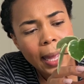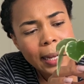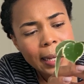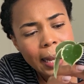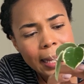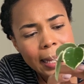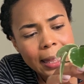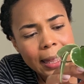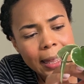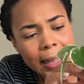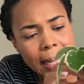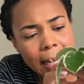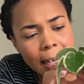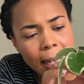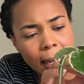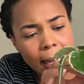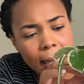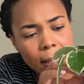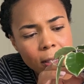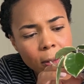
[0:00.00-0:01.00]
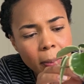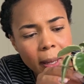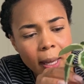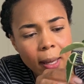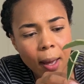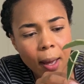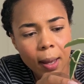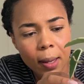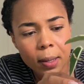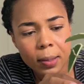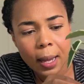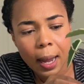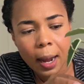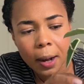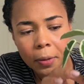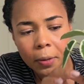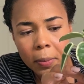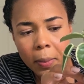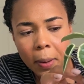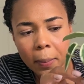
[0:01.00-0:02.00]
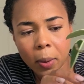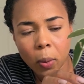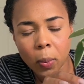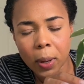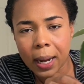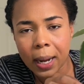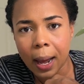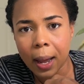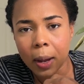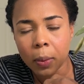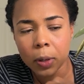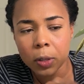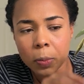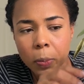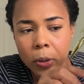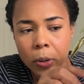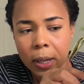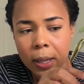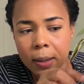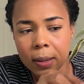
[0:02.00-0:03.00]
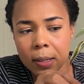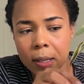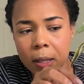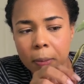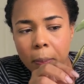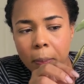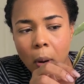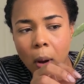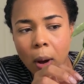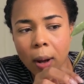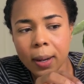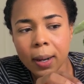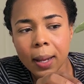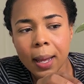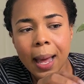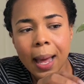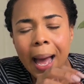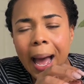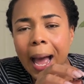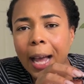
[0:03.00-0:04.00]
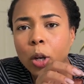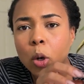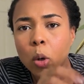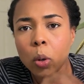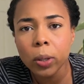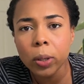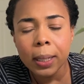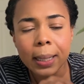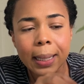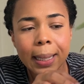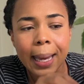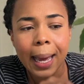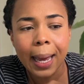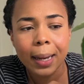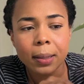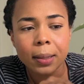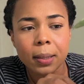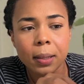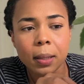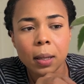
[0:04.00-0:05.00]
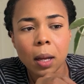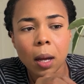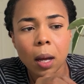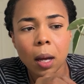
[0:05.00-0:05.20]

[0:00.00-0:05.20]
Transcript: And I think it's because I remember when I was putting this in pon, I couldn't get